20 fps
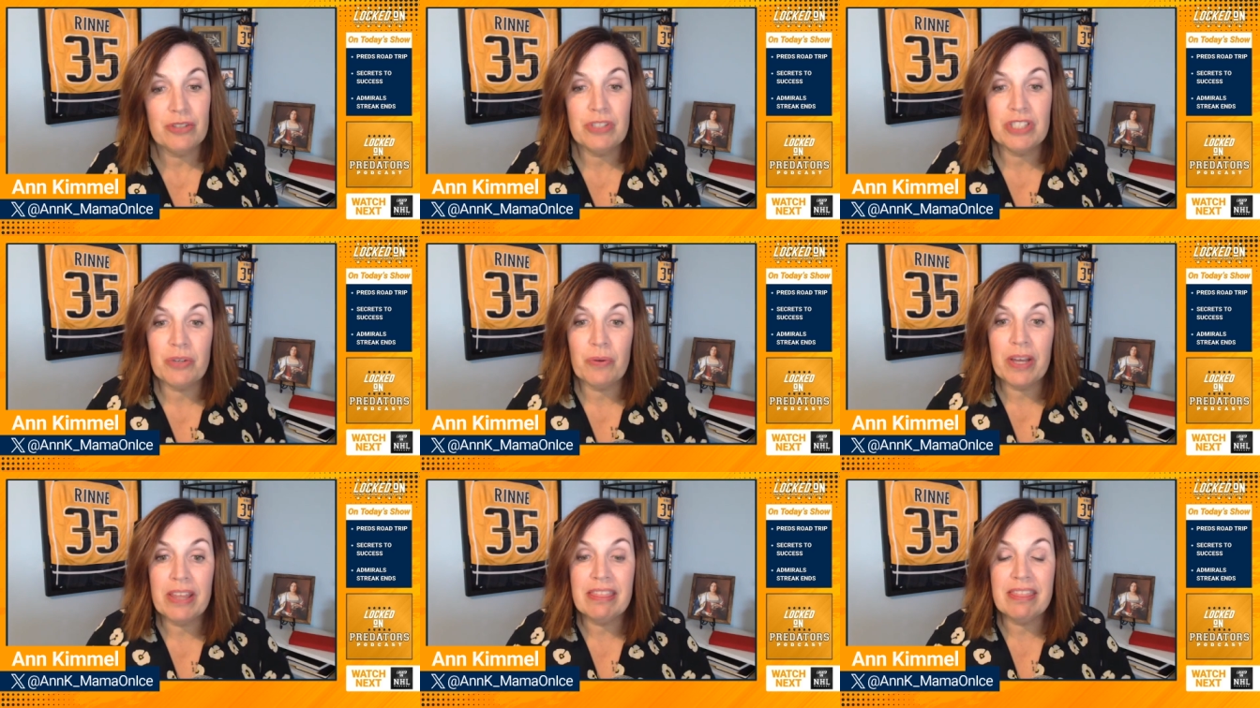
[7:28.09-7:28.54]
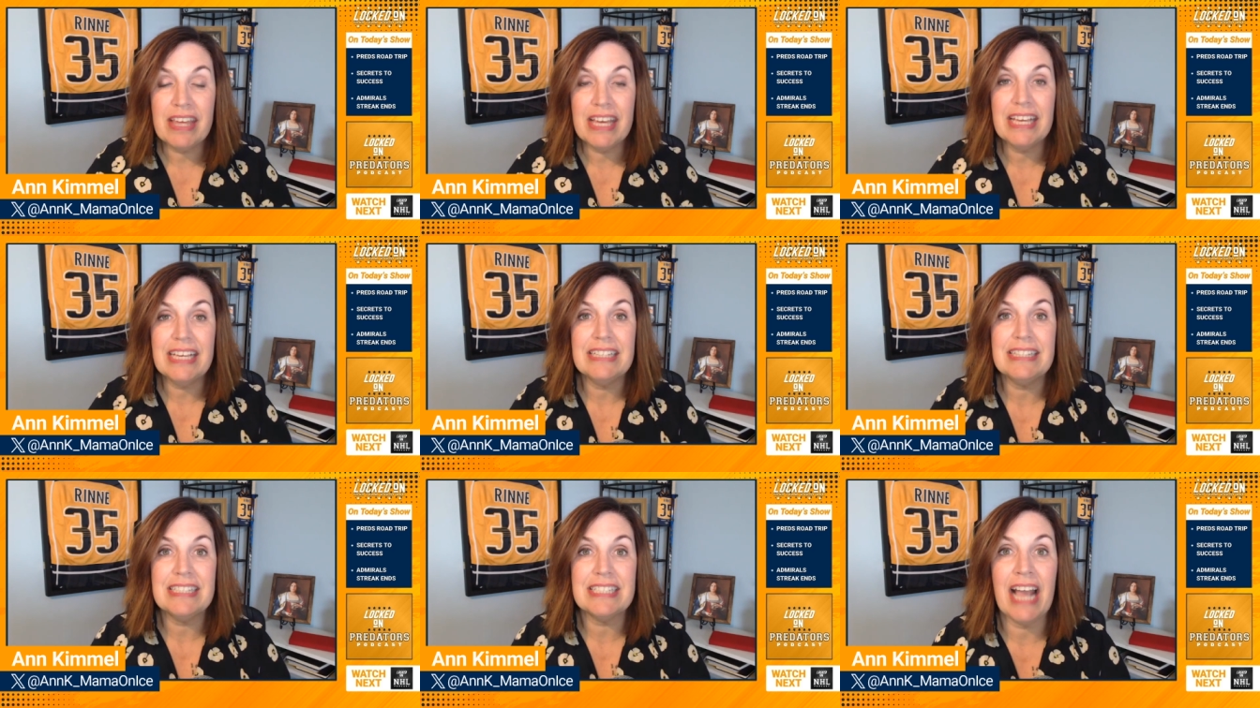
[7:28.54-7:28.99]
So I think
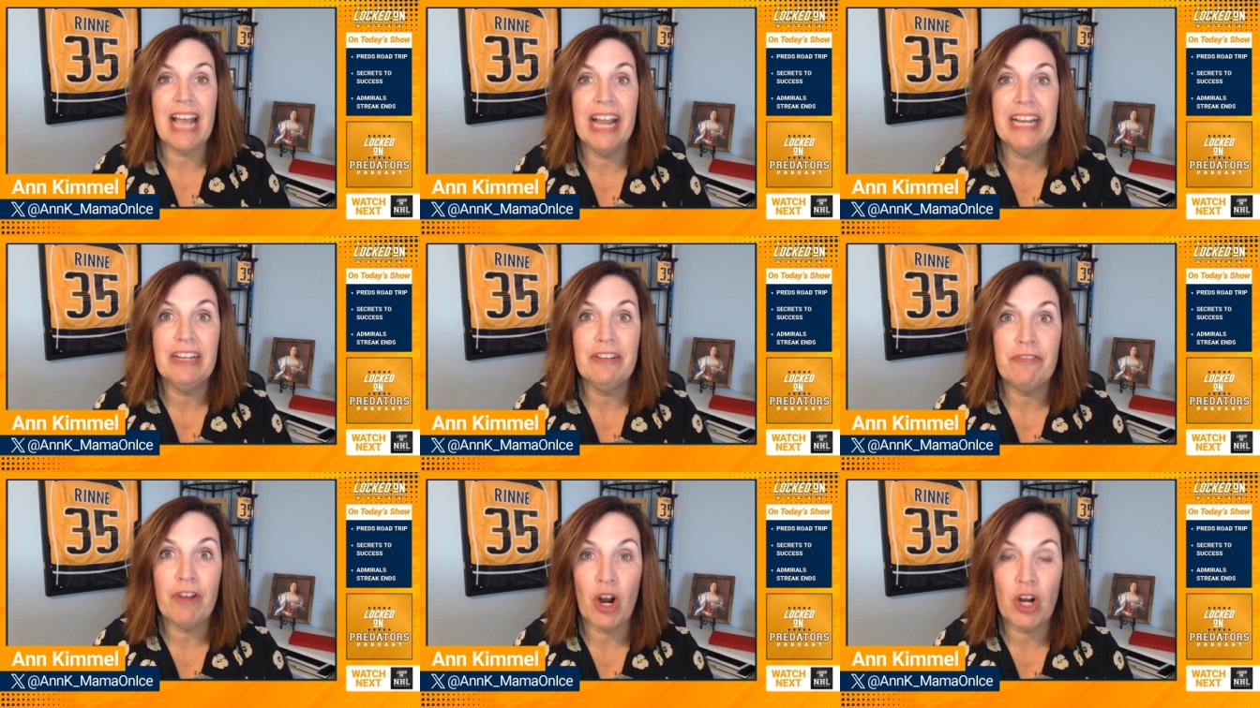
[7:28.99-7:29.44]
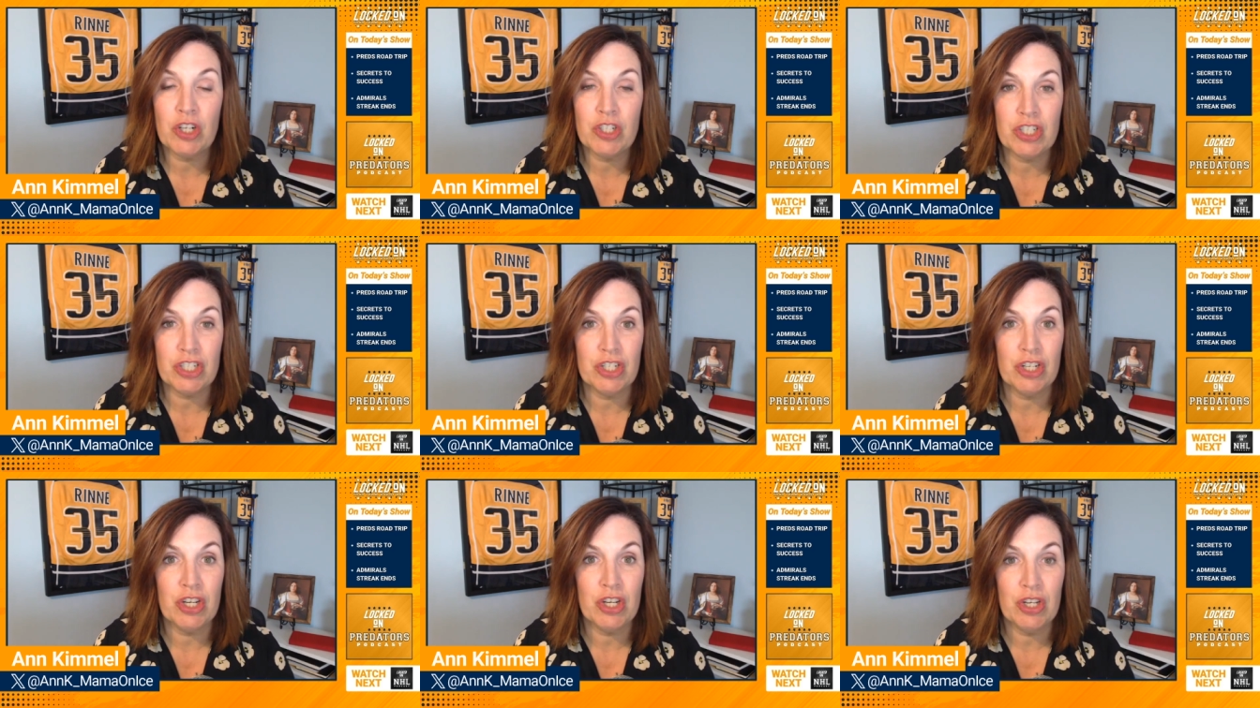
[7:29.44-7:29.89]
it's kind of hard
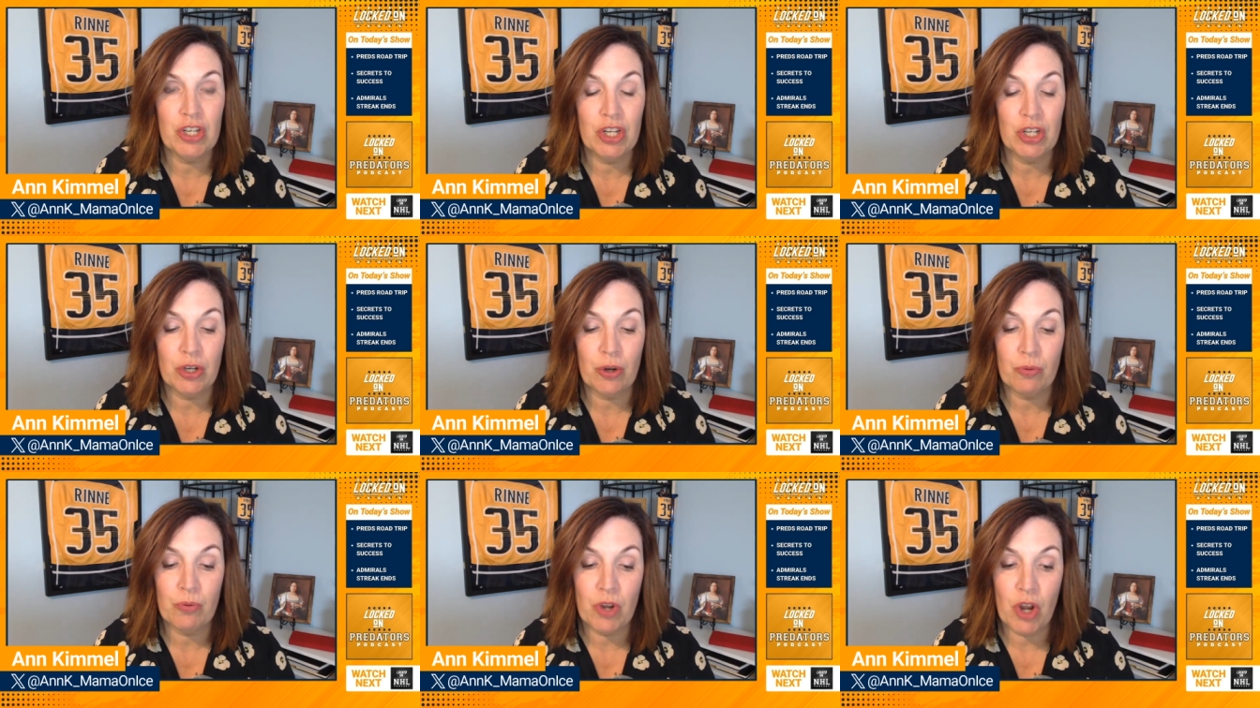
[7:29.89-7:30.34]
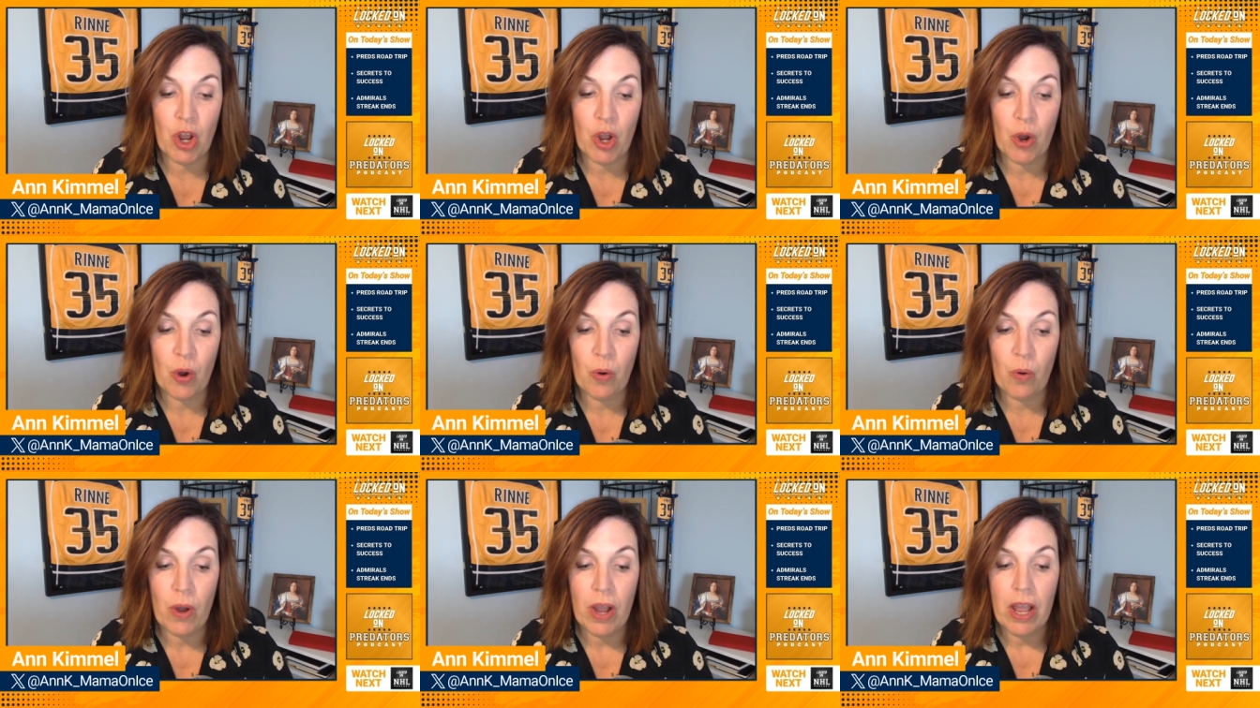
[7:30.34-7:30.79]
to, you know,
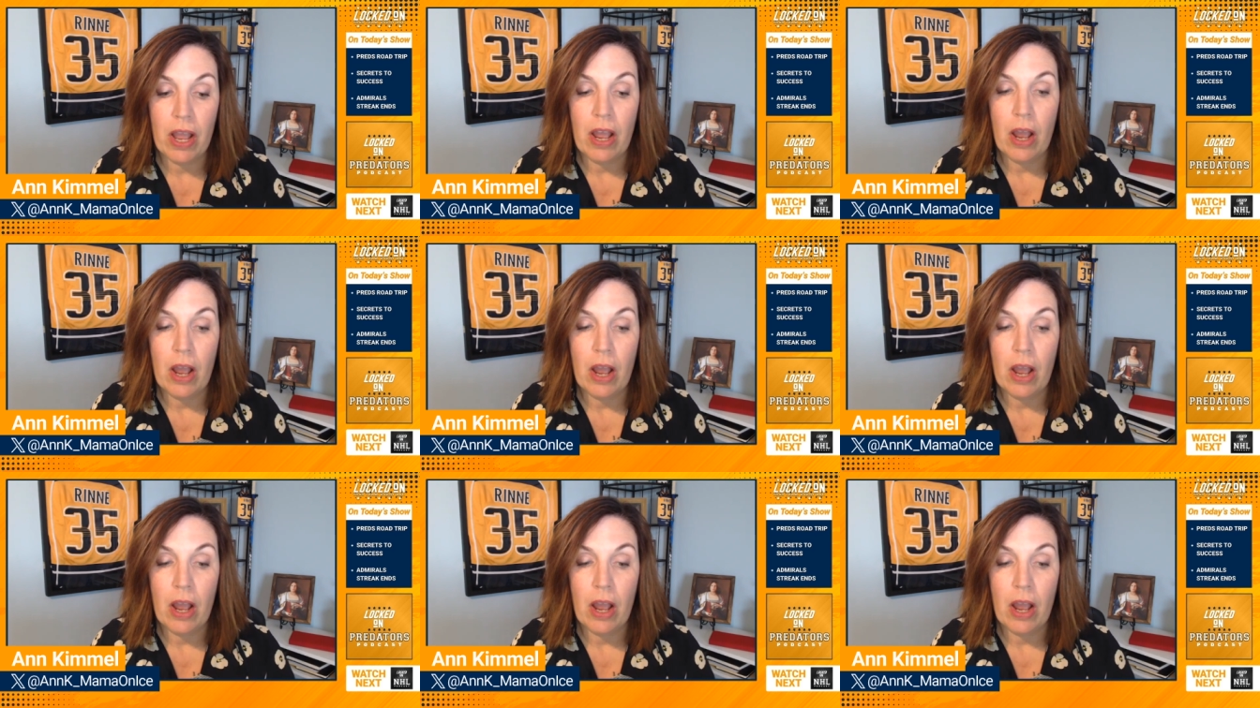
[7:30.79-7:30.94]
know